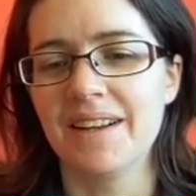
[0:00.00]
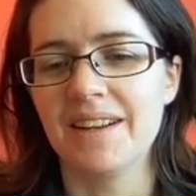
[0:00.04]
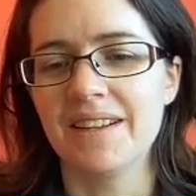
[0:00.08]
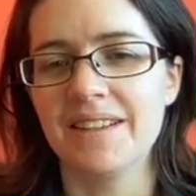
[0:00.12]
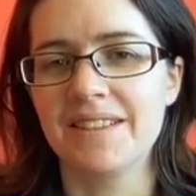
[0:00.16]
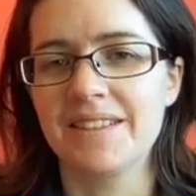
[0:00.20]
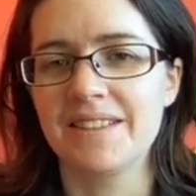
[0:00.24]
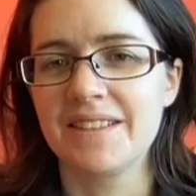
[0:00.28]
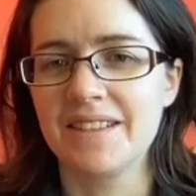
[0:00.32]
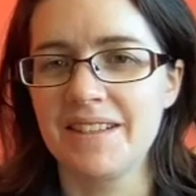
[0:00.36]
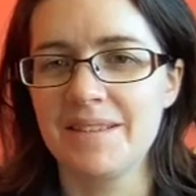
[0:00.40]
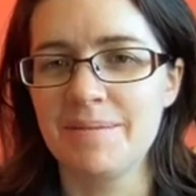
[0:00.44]
A
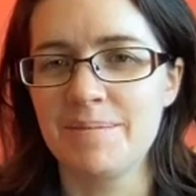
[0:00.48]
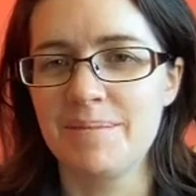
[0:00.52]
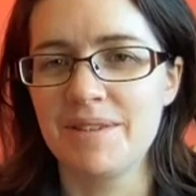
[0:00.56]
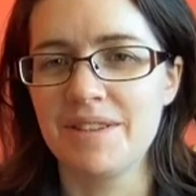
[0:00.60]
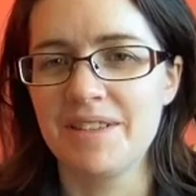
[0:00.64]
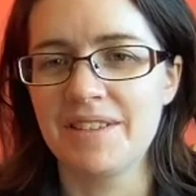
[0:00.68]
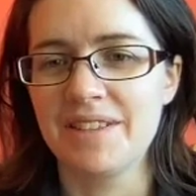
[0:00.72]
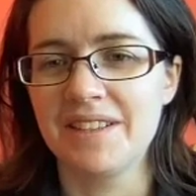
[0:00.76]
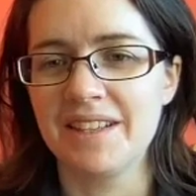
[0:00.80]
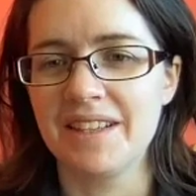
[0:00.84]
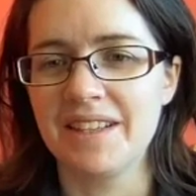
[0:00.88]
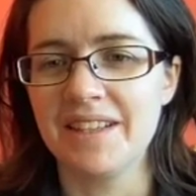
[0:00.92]

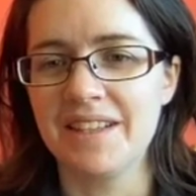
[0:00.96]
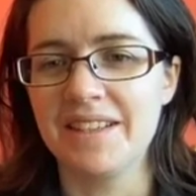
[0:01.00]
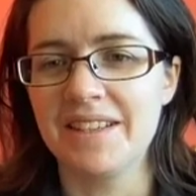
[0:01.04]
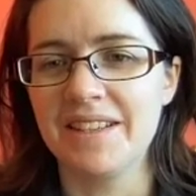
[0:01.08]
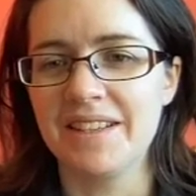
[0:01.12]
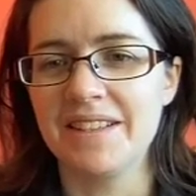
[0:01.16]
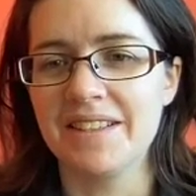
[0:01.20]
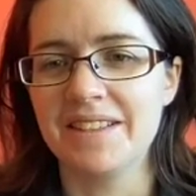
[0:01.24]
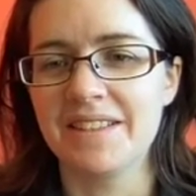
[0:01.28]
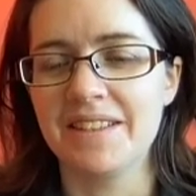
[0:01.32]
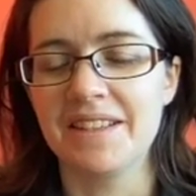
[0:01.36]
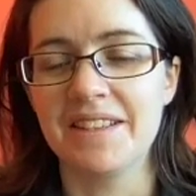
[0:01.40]
syllable
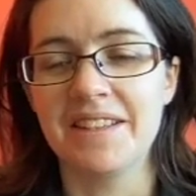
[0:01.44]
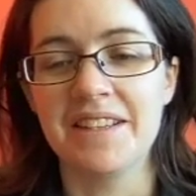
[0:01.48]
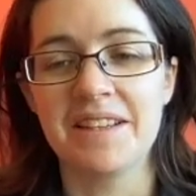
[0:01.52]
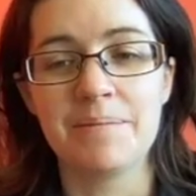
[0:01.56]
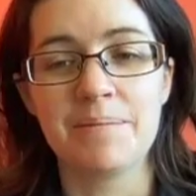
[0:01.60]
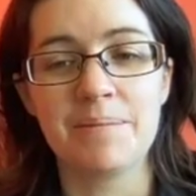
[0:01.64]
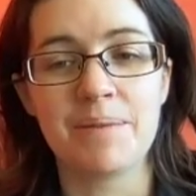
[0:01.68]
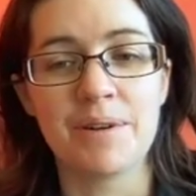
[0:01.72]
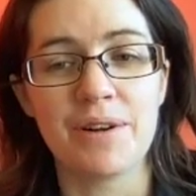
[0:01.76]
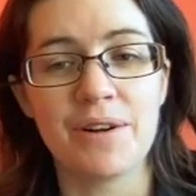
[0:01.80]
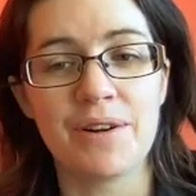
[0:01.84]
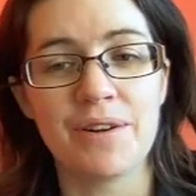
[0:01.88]
is the
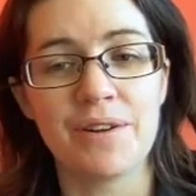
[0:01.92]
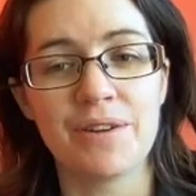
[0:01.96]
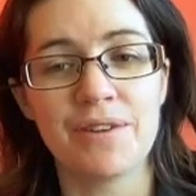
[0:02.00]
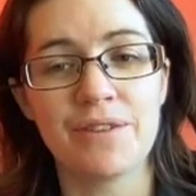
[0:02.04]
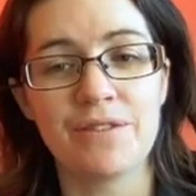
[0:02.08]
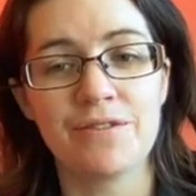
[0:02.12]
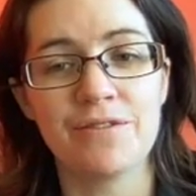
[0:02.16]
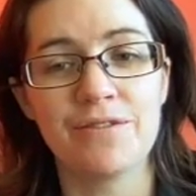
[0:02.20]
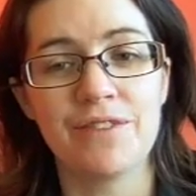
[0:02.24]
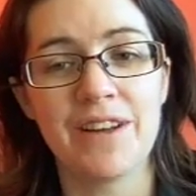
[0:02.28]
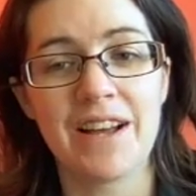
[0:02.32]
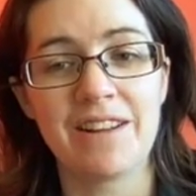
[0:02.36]
number
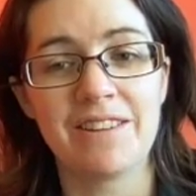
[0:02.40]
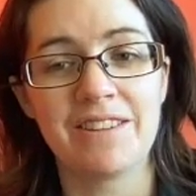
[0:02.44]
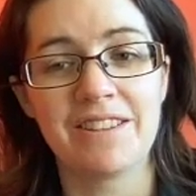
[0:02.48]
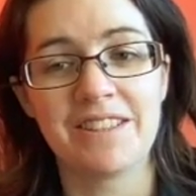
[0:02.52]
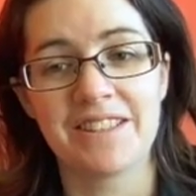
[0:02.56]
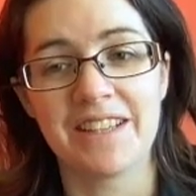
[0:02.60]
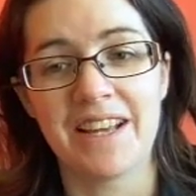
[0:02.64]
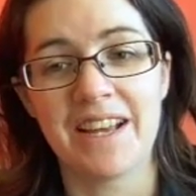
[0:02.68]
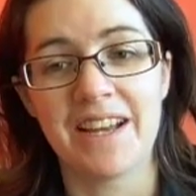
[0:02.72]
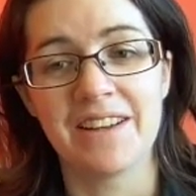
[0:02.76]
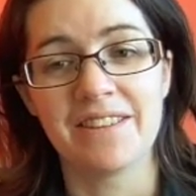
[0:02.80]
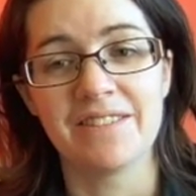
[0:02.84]
of vowel
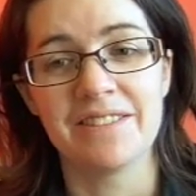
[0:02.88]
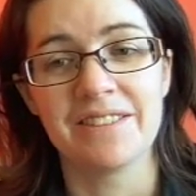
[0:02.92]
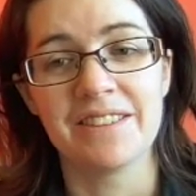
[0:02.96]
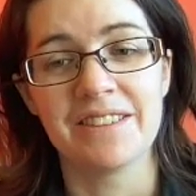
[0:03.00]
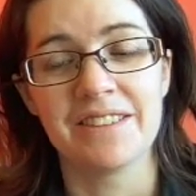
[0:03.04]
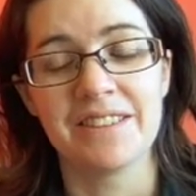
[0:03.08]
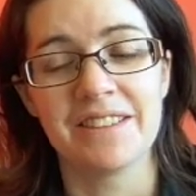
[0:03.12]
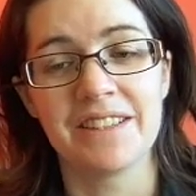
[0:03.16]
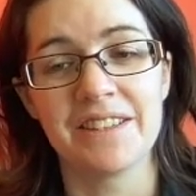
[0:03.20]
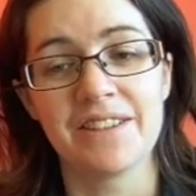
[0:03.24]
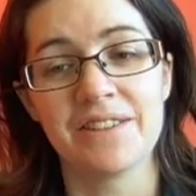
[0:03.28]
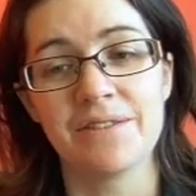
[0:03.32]

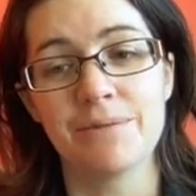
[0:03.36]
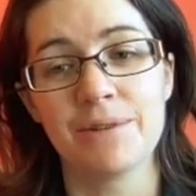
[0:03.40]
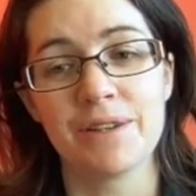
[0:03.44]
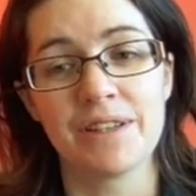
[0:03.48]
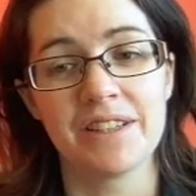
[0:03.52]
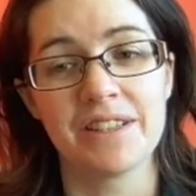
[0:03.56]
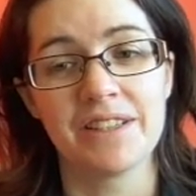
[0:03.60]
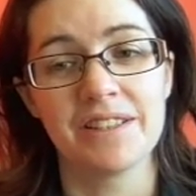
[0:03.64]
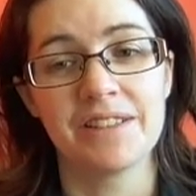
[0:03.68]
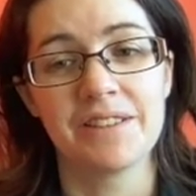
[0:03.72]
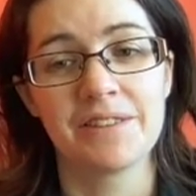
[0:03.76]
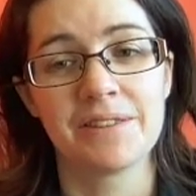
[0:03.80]
sounds in a
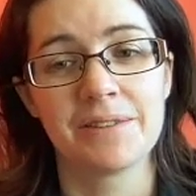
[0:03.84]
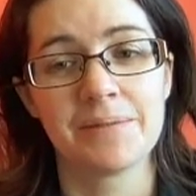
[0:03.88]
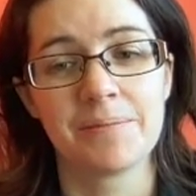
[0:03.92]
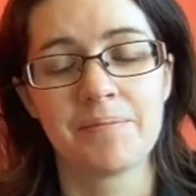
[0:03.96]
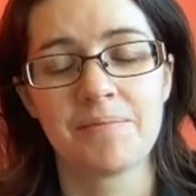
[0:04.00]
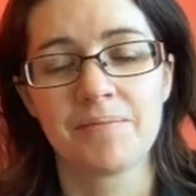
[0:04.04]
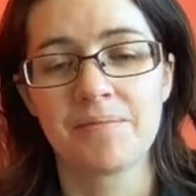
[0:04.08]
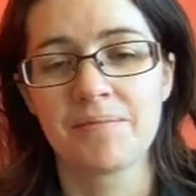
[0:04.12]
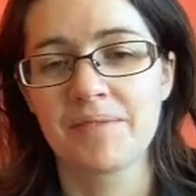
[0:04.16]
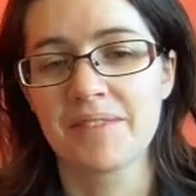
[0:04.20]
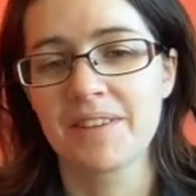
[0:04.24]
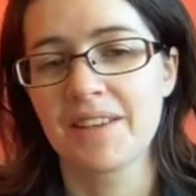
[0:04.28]
word.
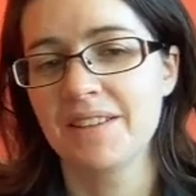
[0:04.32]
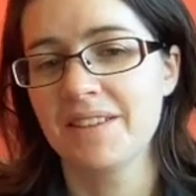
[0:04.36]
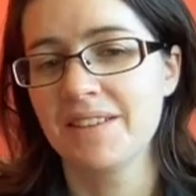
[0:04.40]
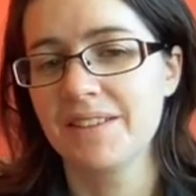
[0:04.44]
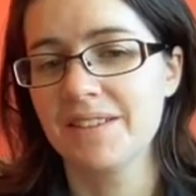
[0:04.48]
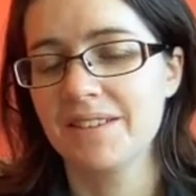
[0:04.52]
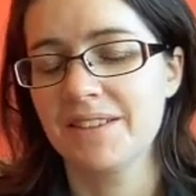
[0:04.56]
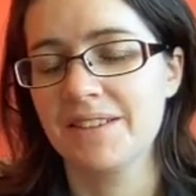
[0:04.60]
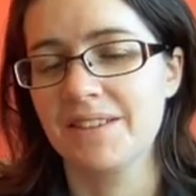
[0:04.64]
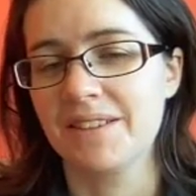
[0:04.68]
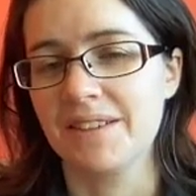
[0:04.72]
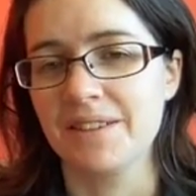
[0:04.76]

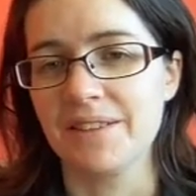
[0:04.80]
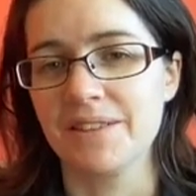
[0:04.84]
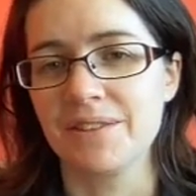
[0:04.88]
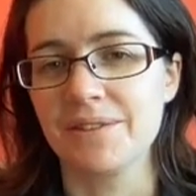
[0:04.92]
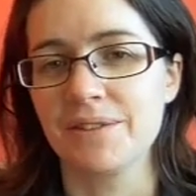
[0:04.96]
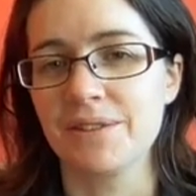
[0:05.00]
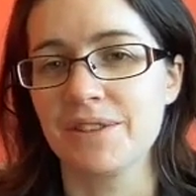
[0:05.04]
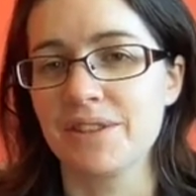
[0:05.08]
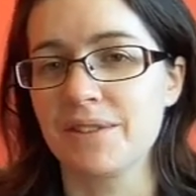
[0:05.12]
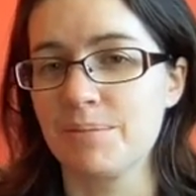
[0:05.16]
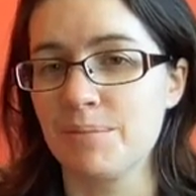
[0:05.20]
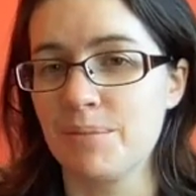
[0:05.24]
So
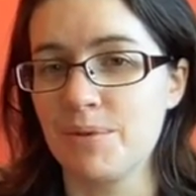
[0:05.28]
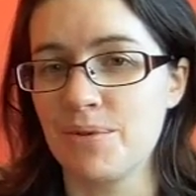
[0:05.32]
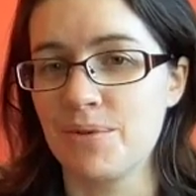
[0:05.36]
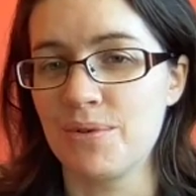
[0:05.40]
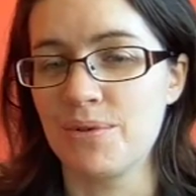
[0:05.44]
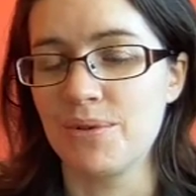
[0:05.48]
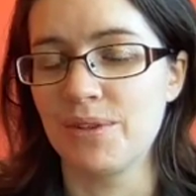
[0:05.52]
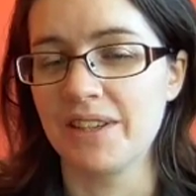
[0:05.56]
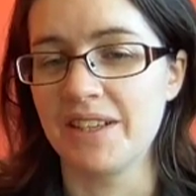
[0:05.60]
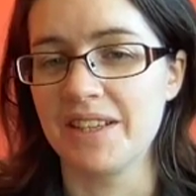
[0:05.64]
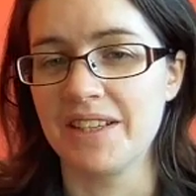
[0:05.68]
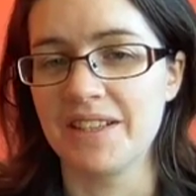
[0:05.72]

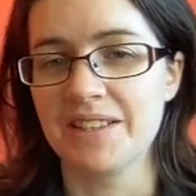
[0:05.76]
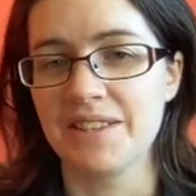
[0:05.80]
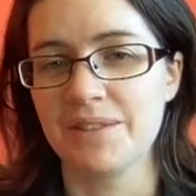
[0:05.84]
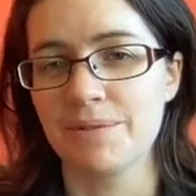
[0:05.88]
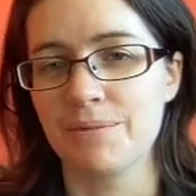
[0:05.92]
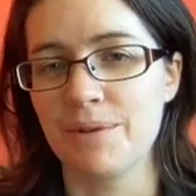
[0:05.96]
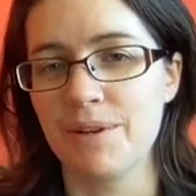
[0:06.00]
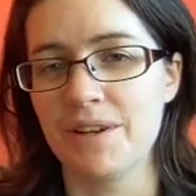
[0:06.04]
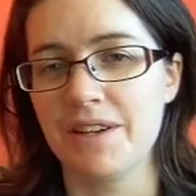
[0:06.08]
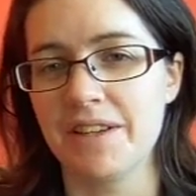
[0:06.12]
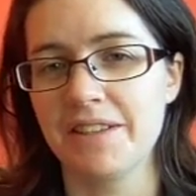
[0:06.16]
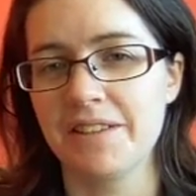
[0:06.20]
small is
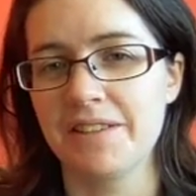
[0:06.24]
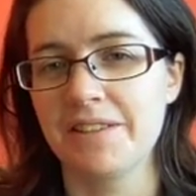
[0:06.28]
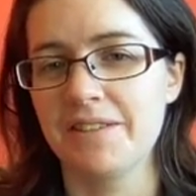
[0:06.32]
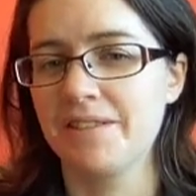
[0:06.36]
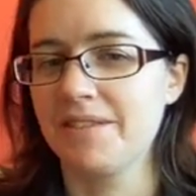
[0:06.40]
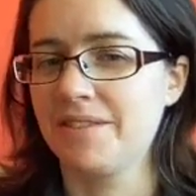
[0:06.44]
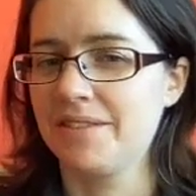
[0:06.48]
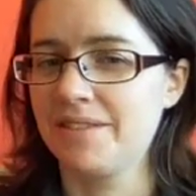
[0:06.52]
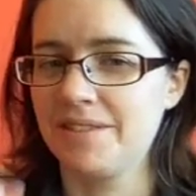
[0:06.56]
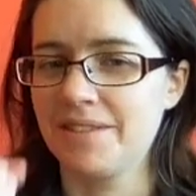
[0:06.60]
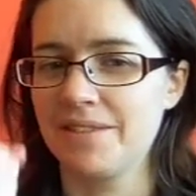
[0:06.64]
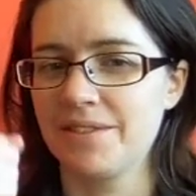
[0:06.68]
1,
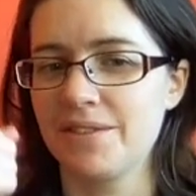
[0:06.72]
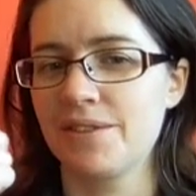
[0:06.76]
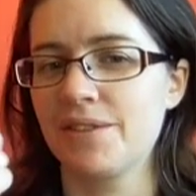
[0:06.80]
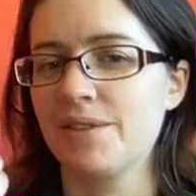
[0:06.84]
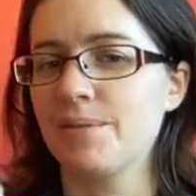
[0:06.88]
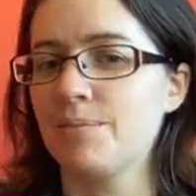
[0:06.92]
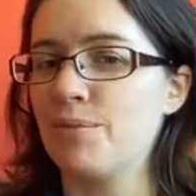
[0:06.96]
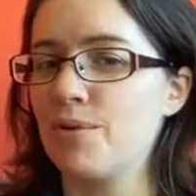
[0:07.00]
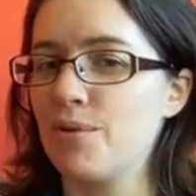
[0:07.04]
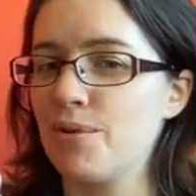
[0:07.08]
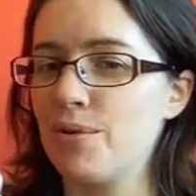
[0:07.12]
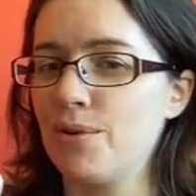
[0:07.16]

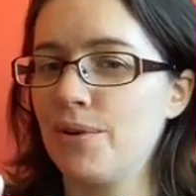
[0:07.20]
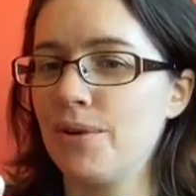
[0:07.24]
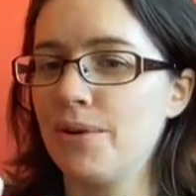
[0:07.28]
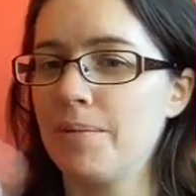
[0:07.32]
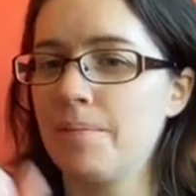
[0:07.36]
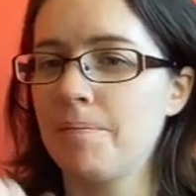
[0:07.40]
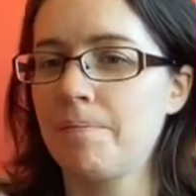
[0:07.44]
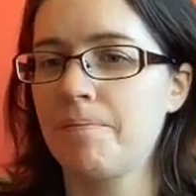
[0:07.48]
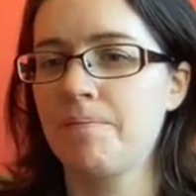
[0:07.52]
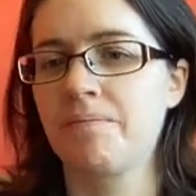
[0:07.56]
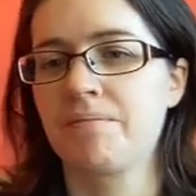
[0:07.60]
small.